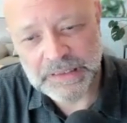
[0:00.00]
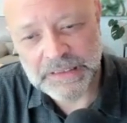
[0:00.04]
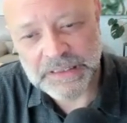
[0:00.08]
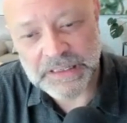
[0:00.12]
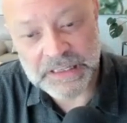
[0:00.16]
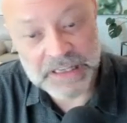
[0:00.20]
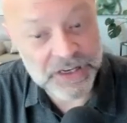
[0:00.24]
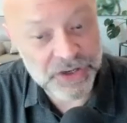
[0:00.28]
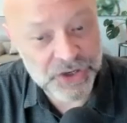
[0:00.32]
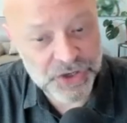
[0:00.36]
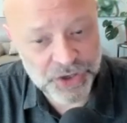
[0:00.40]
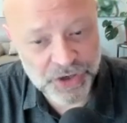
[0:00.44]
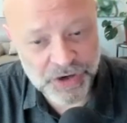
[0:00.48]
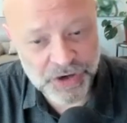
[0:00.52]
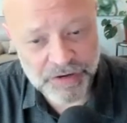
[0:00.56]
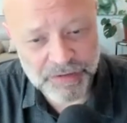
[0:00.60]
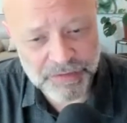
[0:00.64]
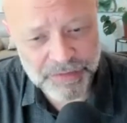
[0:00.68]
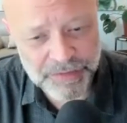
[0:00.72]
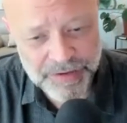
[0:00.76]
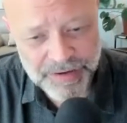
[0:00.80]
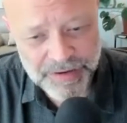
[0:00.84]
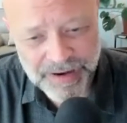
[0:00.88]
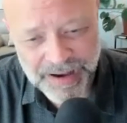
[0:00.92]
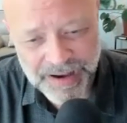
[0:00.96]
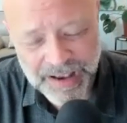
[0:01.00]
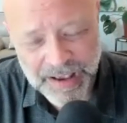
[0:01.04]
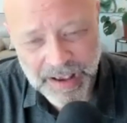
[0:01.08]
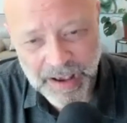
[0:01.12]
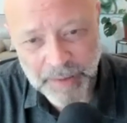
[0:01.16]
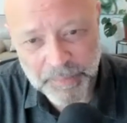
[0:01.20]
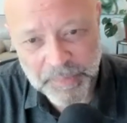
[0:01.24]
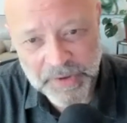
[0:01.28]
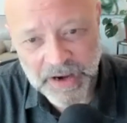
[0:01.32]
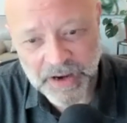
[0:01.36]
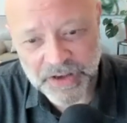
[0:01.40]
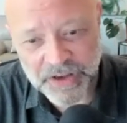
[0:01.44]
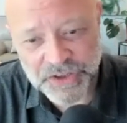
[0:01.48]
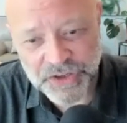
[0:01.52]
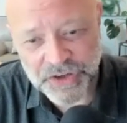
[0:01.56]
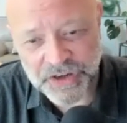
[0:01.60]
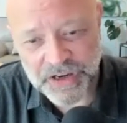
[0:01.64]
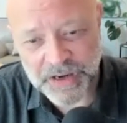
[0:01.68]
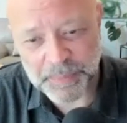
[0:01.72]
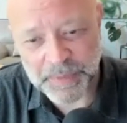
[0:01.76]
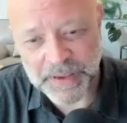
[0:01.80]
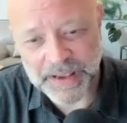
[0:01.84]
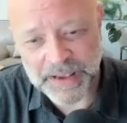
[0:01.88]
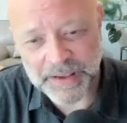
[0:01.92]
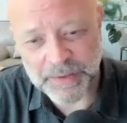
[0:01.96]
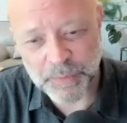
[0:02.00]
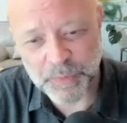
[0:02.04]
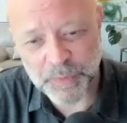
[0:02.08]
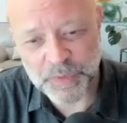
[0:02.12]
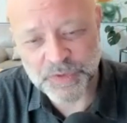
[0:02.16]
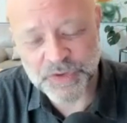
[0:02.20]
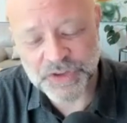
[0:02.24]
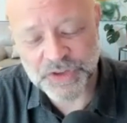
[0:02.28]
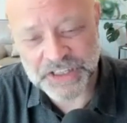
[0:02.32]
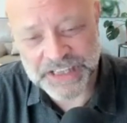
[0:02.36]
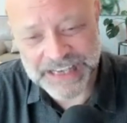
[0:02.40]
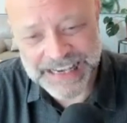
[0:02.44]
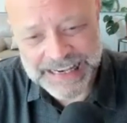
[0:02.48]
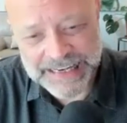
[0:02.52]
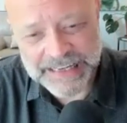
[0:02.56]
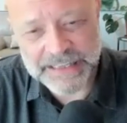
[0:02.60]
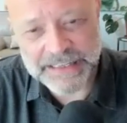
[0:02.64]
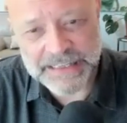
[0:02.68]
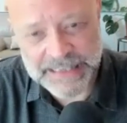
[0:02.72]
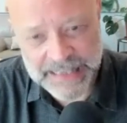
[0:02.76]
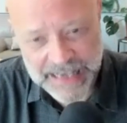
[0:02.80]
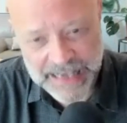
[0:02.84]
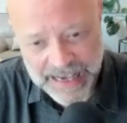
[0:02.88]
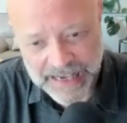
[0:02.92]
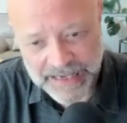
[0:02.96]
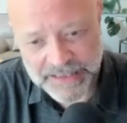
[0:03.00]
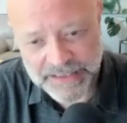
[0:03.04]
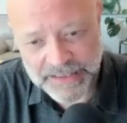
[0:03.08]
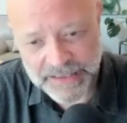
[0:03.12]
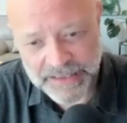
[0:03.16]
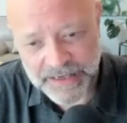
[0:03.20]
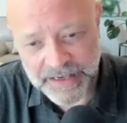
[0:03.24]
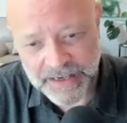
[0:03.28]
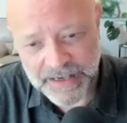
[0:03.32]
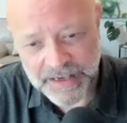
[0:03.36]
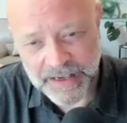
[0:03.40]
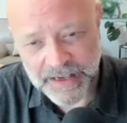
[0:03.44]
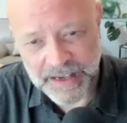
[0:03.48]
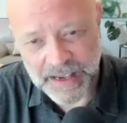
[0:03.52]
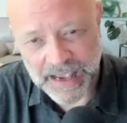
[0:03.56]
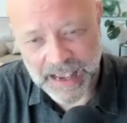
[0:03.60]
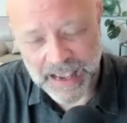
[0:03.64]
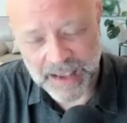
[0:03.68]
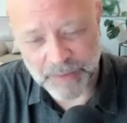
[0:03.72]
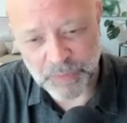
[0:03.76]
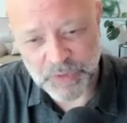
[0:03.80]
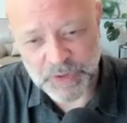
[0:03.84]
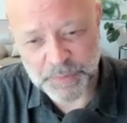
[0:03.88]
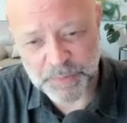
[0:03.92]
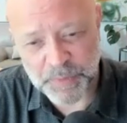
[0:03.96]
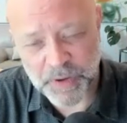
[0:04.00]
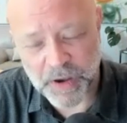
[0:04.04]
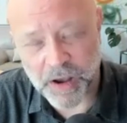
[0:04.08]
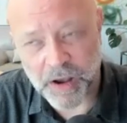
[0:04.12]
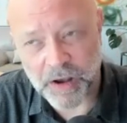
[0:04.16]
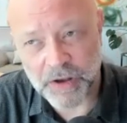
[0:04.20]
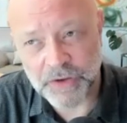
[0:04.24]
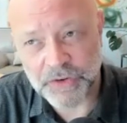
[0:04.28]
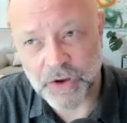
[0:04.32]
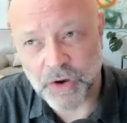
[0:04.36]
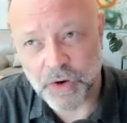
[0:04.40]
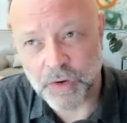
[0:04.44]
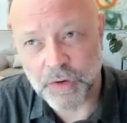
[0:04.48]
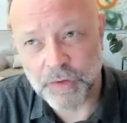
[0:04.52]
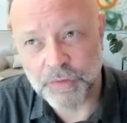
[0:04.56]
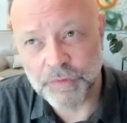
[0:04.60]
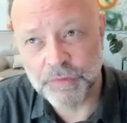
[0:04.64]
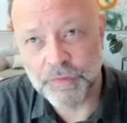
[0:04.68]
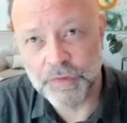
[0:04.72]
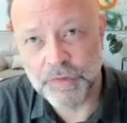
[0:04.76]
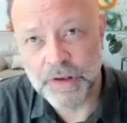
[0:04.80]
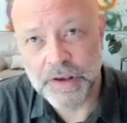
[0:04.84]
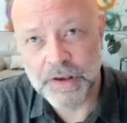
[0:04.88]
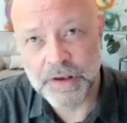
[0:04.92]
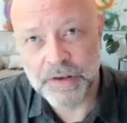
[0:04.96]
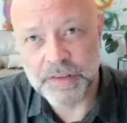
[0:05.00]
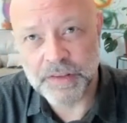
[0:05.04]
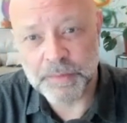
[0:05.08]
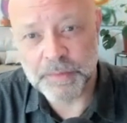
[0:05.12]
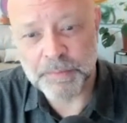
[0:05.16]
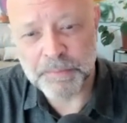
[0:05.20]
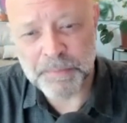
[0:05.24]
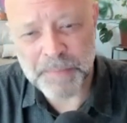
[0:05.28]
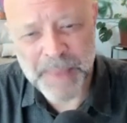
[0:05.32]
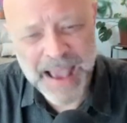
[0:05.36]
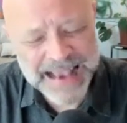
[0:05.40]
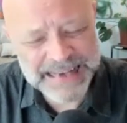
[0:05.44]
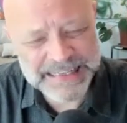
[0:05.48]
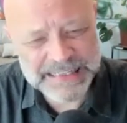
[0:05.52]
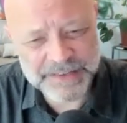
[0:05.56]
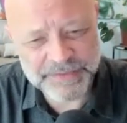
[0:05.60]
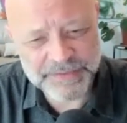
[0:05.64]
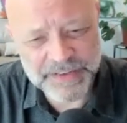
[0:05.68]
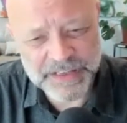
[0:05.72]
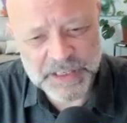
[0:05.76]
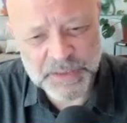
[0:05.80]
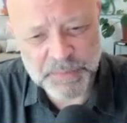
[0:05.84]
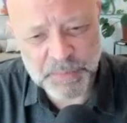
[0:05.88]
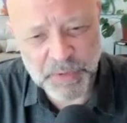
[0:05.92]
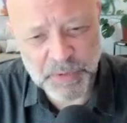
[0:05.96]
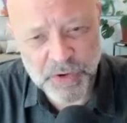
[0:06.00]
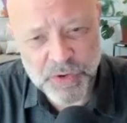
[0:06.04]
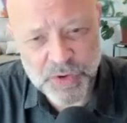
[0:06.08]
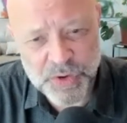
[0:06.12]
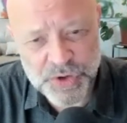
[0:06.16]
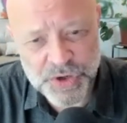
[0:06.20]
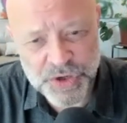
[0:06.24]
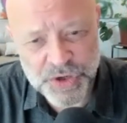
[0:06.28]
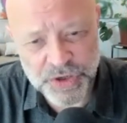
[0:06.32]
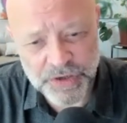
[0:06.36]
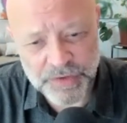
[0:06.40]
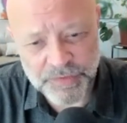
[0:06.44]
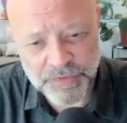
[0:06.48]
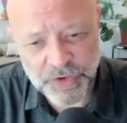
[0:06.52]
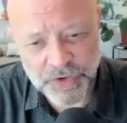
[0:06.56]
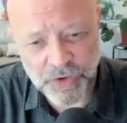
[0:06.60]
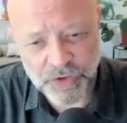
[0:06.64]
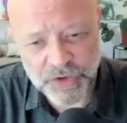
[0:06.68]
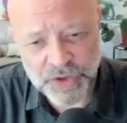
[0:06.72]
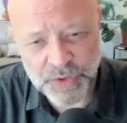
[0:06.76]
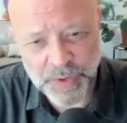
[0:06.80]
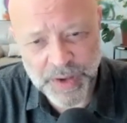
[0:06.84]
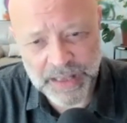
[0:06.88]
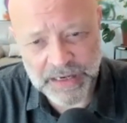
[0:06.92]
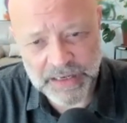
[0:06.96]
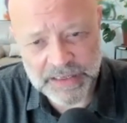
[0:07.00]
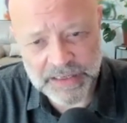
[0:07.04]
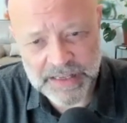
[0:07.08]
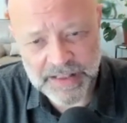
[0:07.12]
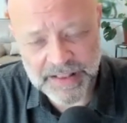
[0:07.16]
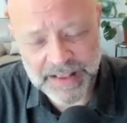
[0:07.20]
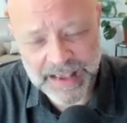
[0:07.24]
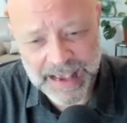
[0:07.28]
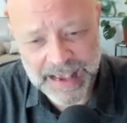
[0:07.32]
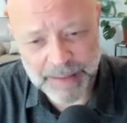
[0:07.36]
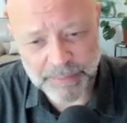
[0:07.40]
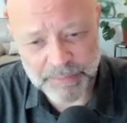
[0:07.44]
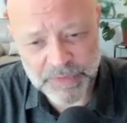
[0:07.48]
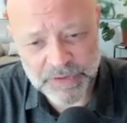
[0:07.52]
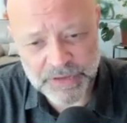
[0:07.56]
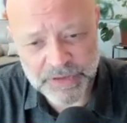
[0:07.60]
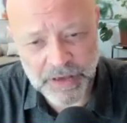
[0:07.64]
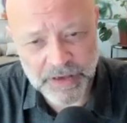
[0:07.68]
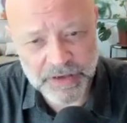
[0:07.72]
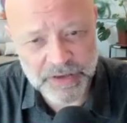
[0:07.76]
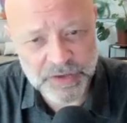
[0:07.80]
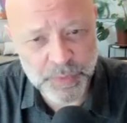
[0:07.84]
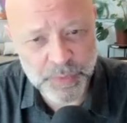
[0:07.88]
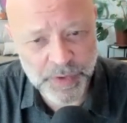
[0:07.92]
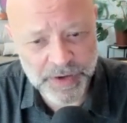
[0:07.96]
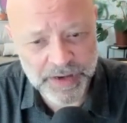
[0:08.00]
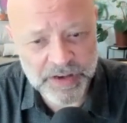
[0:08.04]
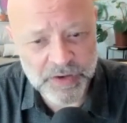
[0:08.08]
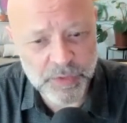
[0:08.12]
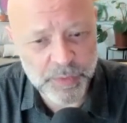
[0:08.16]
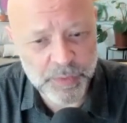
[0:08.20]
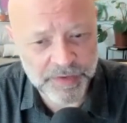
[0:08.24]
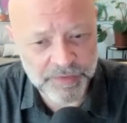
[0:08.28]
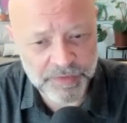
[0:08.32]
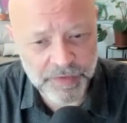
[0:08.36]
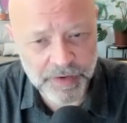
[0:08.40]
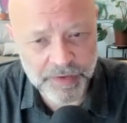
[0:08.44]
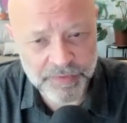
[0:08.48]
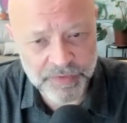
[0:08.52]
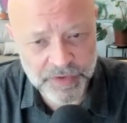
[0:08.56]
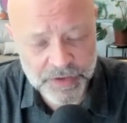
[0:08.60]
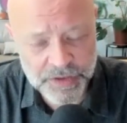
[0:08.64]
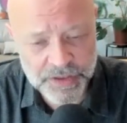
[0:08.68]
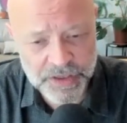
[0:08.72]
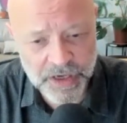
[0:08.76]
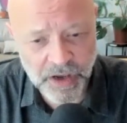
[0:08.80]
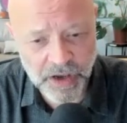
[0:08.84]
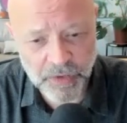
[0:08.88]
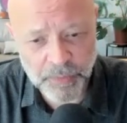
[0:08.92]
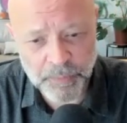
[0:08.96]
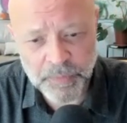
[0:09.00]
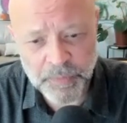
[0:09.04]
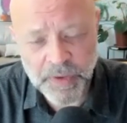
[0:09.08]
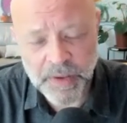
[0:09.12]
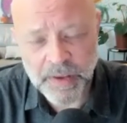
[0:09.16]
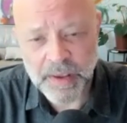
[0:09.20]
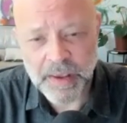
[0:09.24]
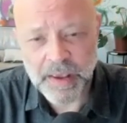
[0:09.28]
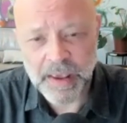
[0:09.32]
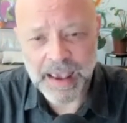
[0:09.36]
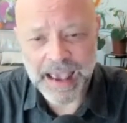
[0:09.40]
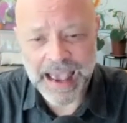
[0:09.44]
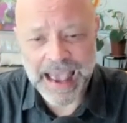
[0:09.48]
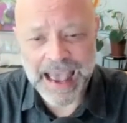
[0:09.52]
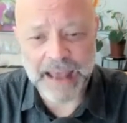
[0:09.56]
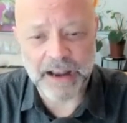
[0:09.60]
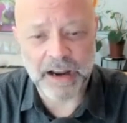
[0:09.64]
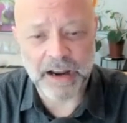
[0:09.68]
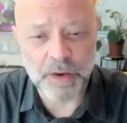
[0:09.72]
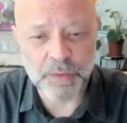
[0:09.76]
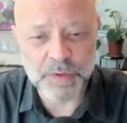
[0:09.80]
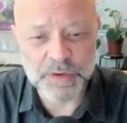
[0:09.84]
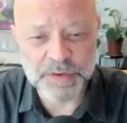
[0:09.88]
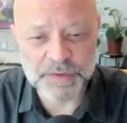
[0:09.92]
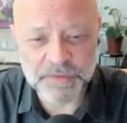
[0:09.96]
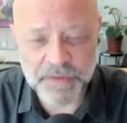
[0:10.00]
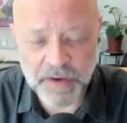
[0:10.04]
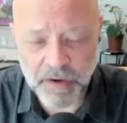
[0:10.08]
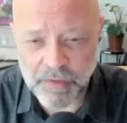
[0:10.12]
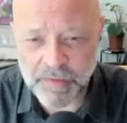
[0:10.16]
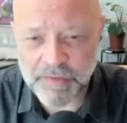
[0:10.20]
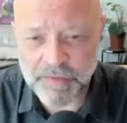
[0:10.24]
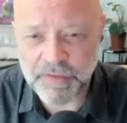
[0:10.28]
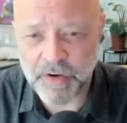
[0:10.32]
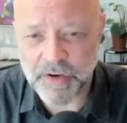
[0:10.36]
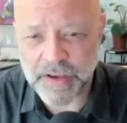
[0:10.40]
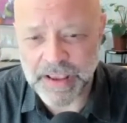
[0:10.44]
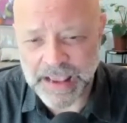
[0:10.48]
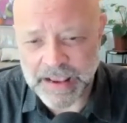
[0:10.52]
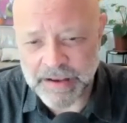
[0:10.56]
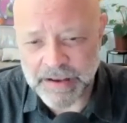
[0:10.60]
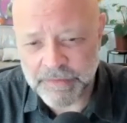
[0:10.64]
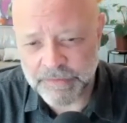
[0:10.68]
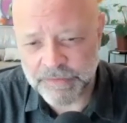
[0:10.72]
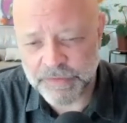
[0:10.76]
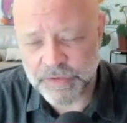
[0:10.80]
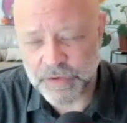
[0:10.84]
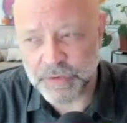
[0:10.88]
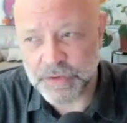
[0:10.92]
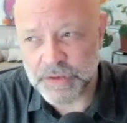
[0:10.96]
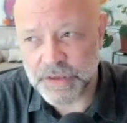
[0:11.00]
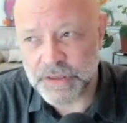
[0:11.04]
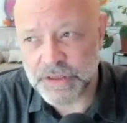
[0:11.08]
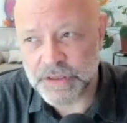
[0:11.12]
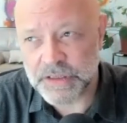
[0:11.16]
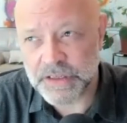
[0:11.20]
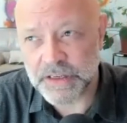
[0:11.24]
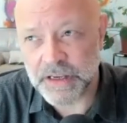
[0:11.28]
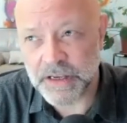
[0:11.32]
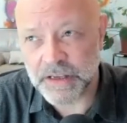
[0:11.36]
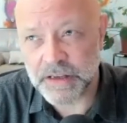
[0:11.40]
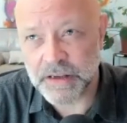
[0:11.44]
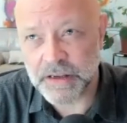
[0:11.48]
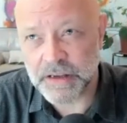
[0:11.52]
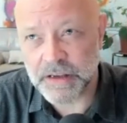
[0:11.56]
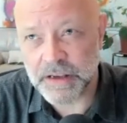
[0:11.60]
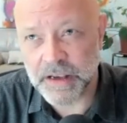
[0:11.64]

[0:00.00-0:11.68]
teacher, or I, I mean, I certainly be, was seen as that and was part of the massive explosion of non duality that happened like 20, 25 years ago. And I was very, very influenced at,